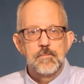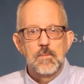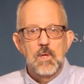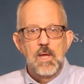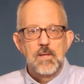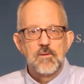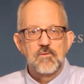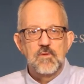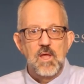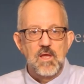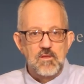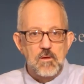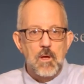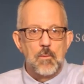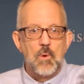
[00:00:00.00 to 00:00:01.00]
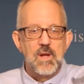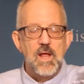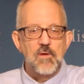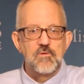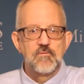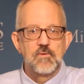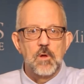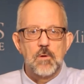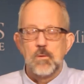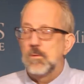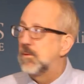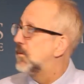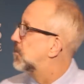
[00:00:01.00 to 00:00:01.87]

Okay, in this case, a 1 ounce of gold.